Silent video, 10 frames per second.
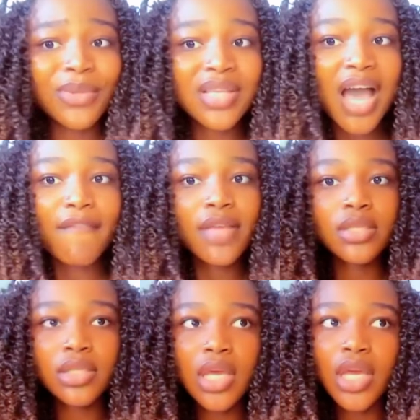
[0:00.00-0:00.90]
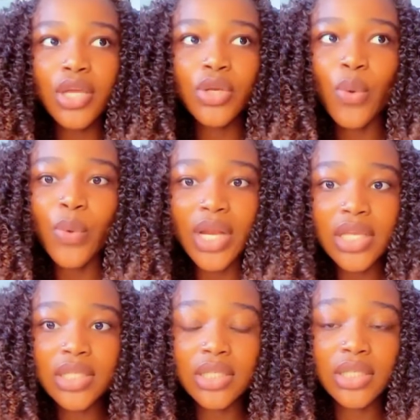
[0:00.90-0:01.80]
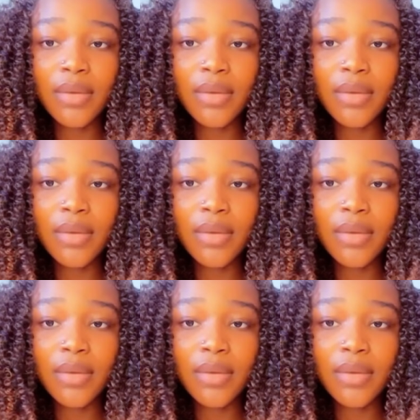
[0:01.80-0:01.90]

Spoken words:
have a say in your relationship.